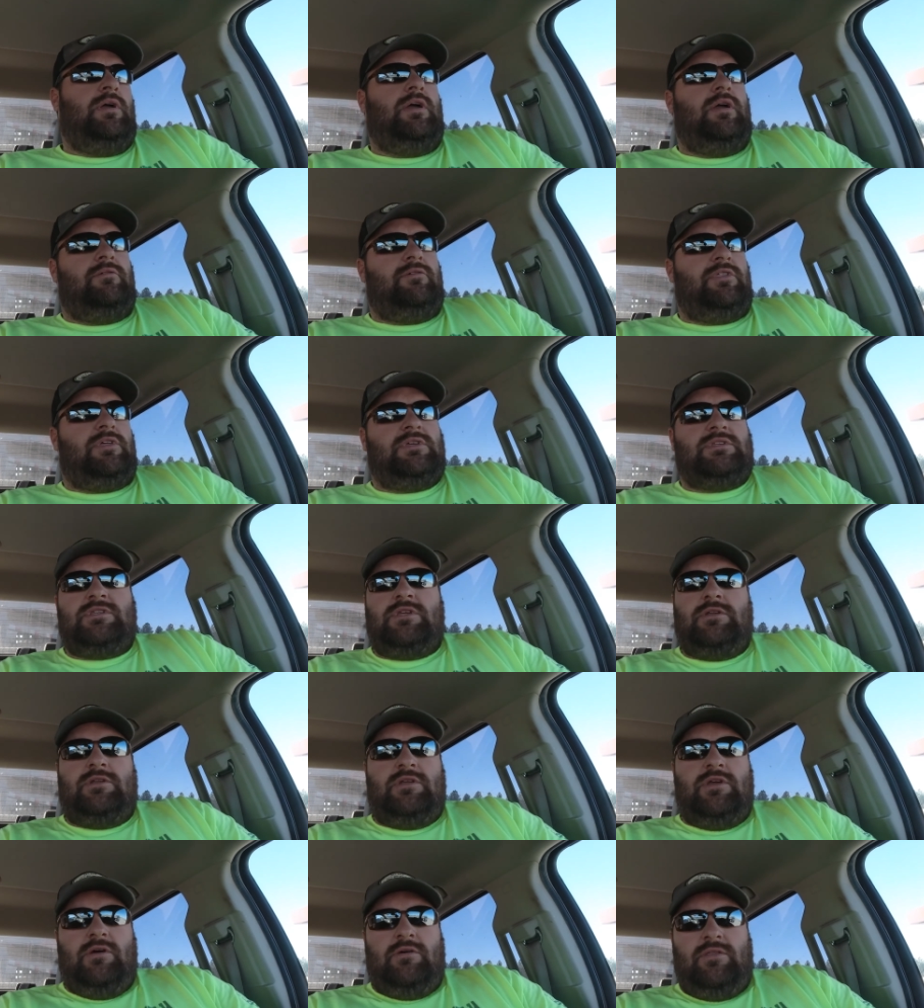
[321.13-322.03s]
Everything's
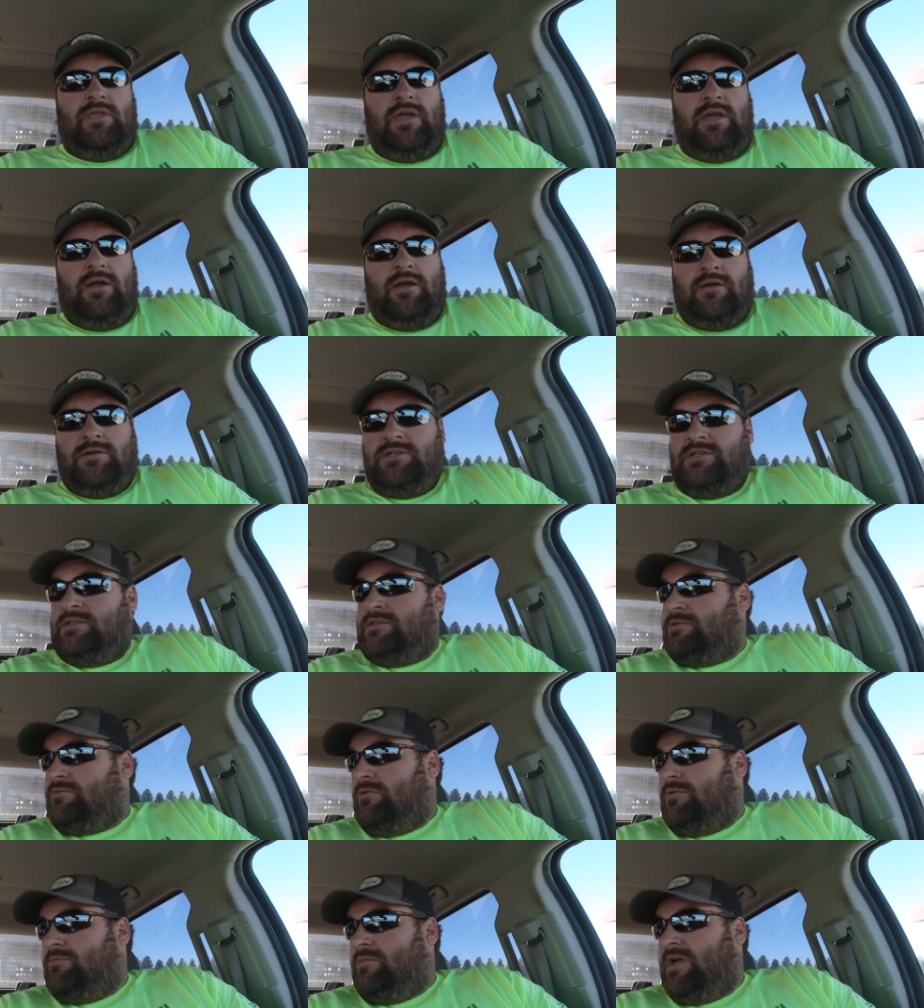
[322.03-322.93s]
good to go there. Just
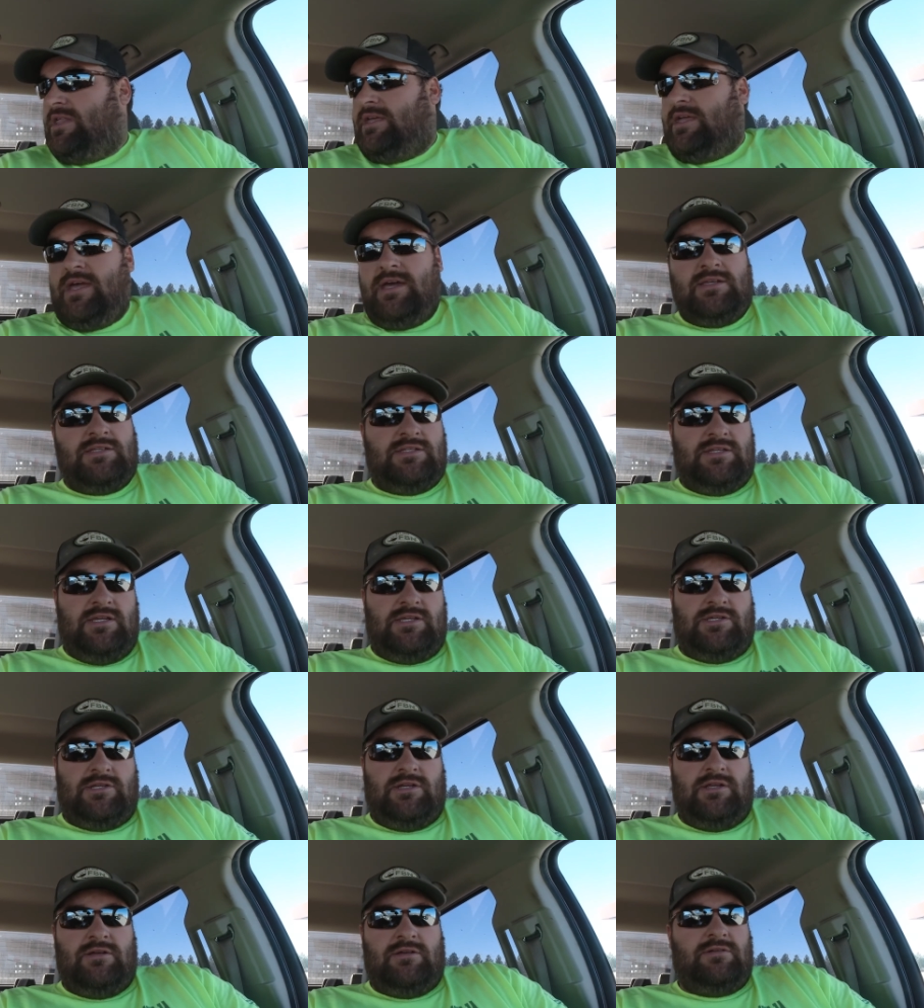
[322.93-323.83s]
swung by the gas
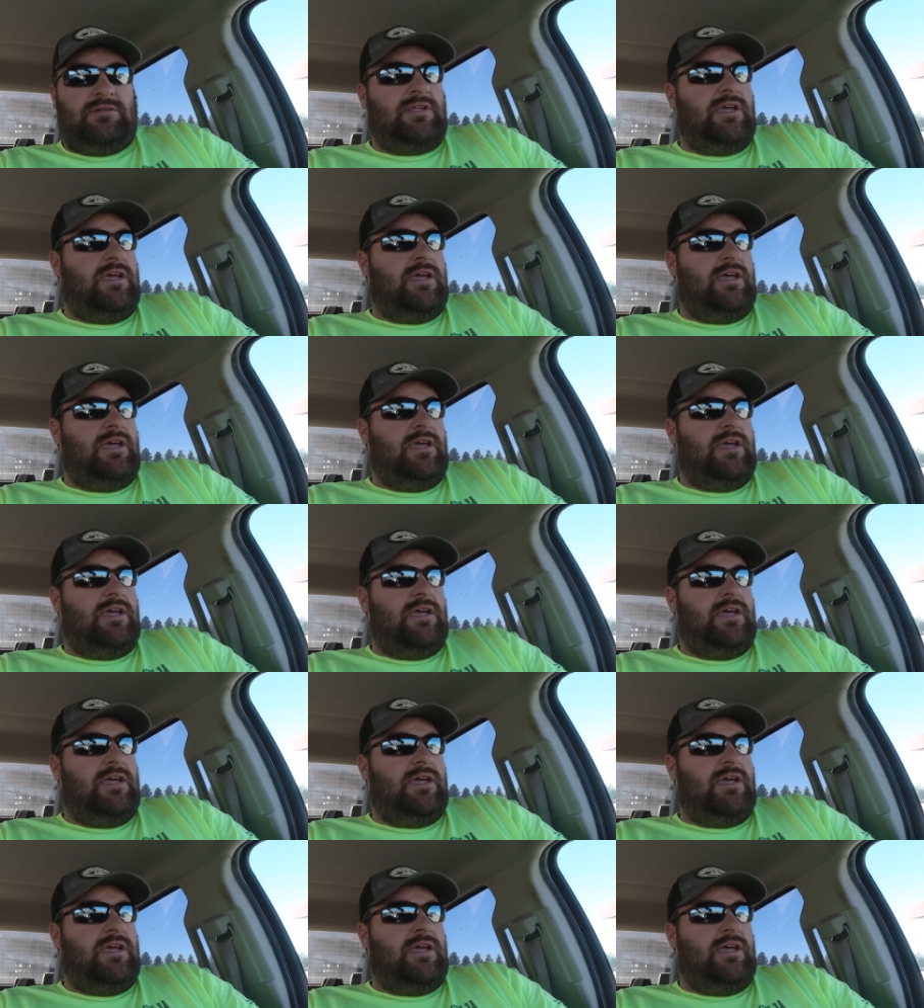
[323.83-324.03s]
station here in